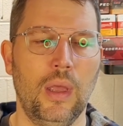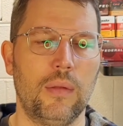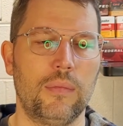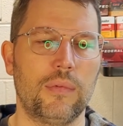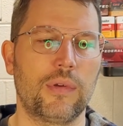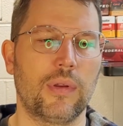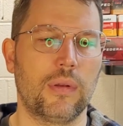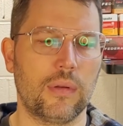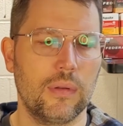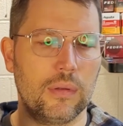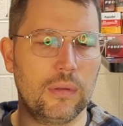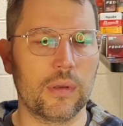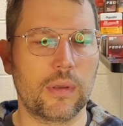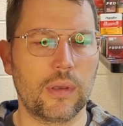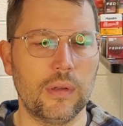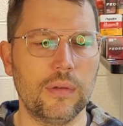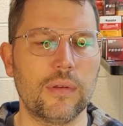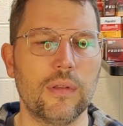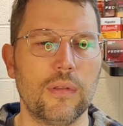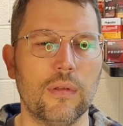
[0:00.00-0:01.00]
trying to look
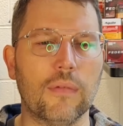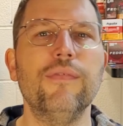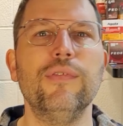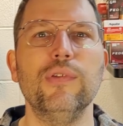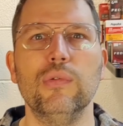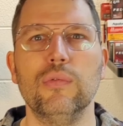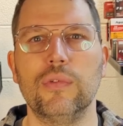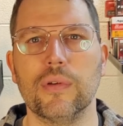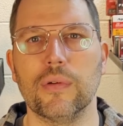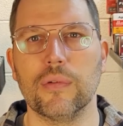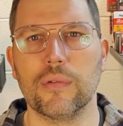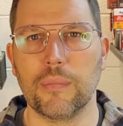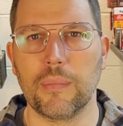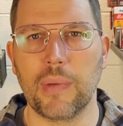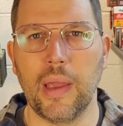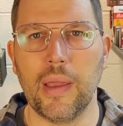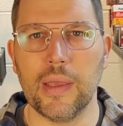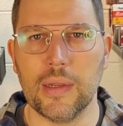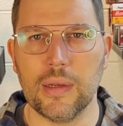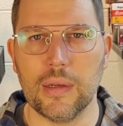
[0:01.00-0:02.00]
into the future to
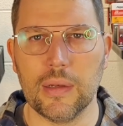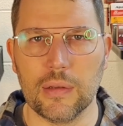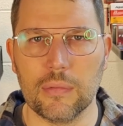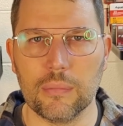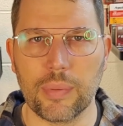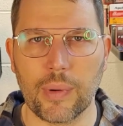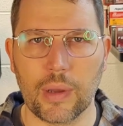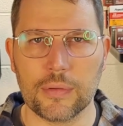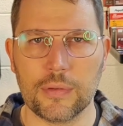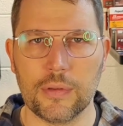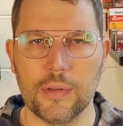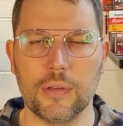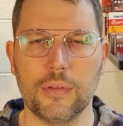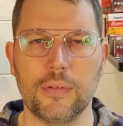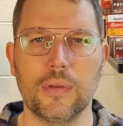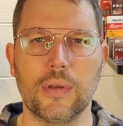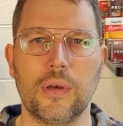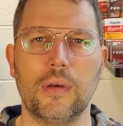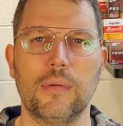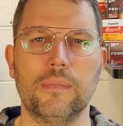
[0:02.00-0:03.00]
my editing
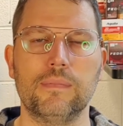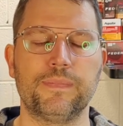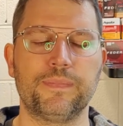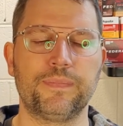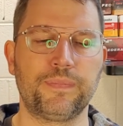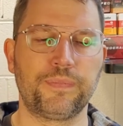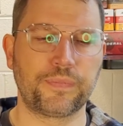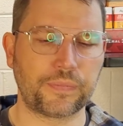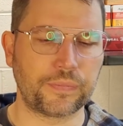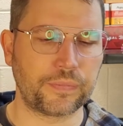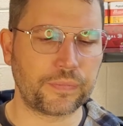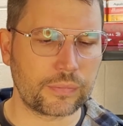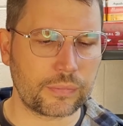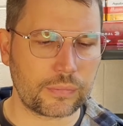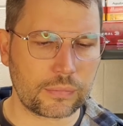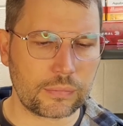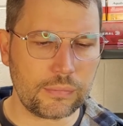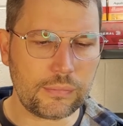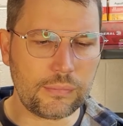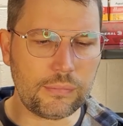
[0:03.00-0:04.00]
process.
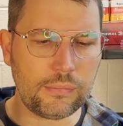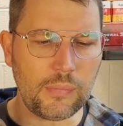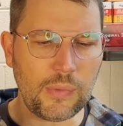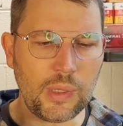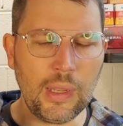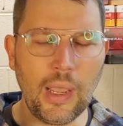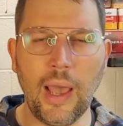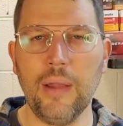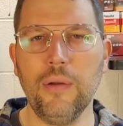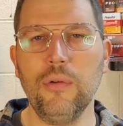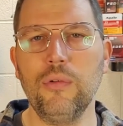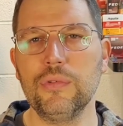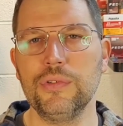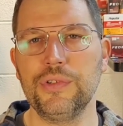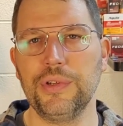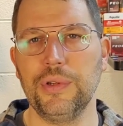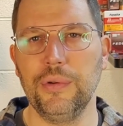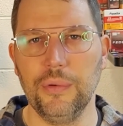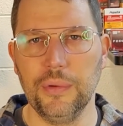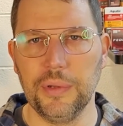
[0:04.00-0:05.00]
I don't
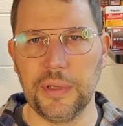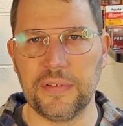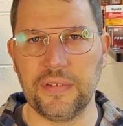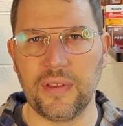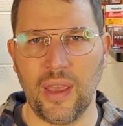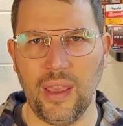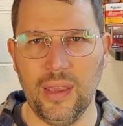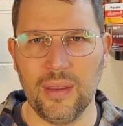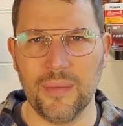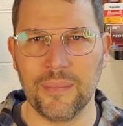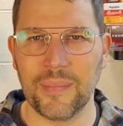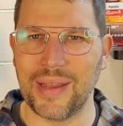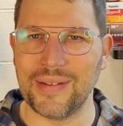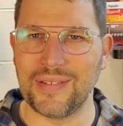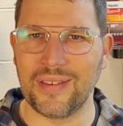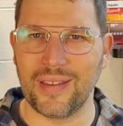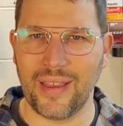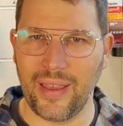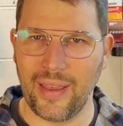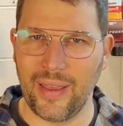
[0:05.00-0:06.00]
generally take my
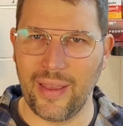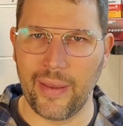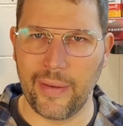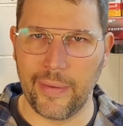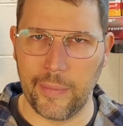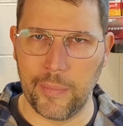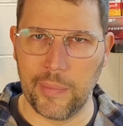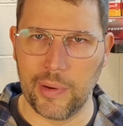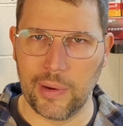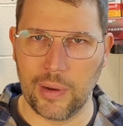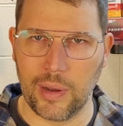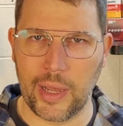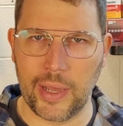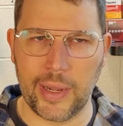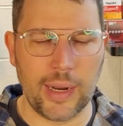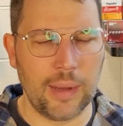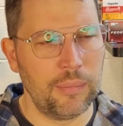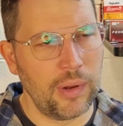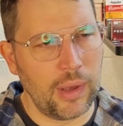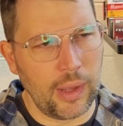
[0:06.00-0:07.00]
time a lot.
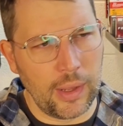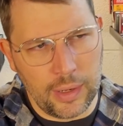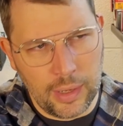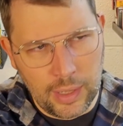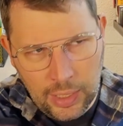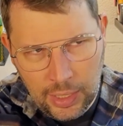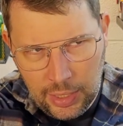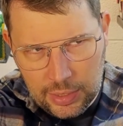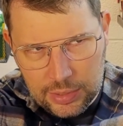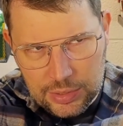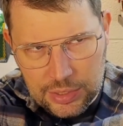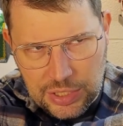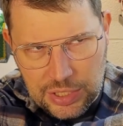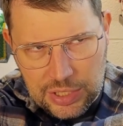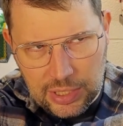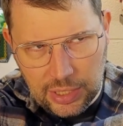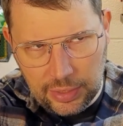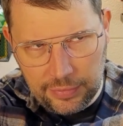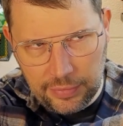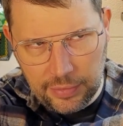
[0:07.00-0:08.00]
I'm not just
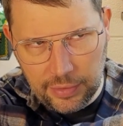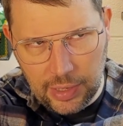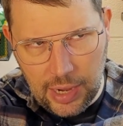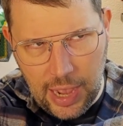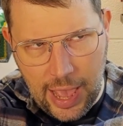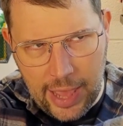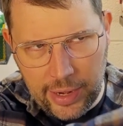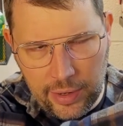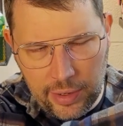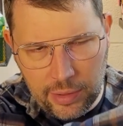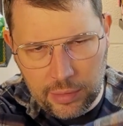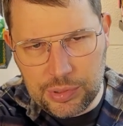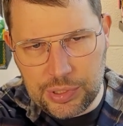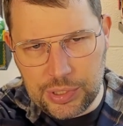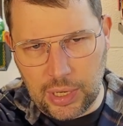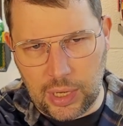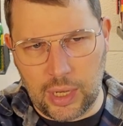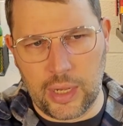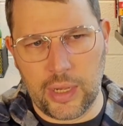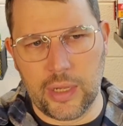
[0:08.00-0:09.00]
standing there lining up
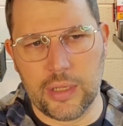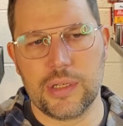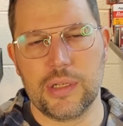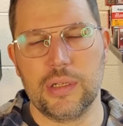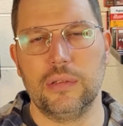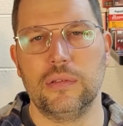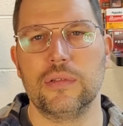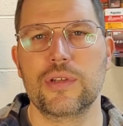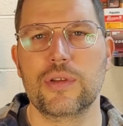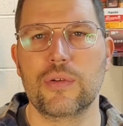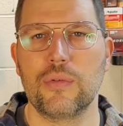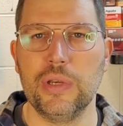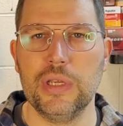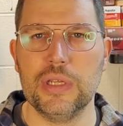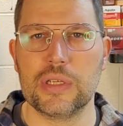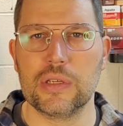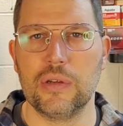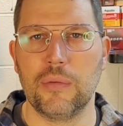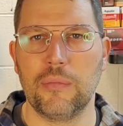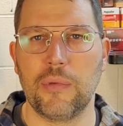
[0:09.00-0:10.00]
shots and
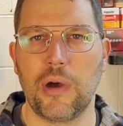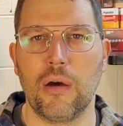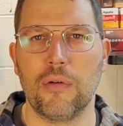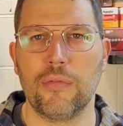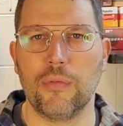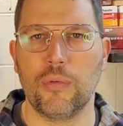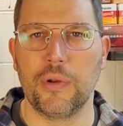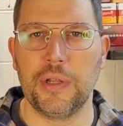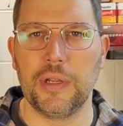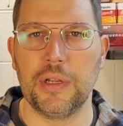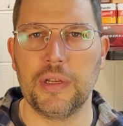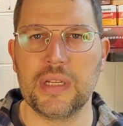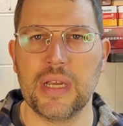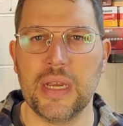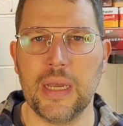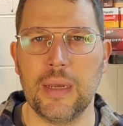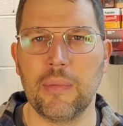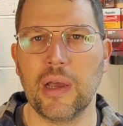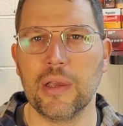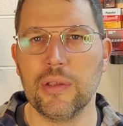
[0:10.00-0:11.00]
squeezing them off one at a
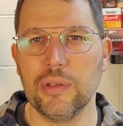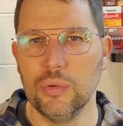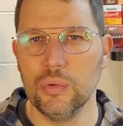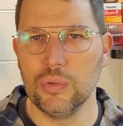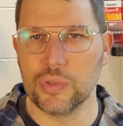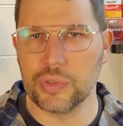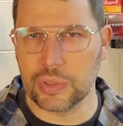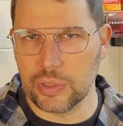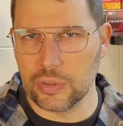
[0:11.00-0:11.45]
time. I usually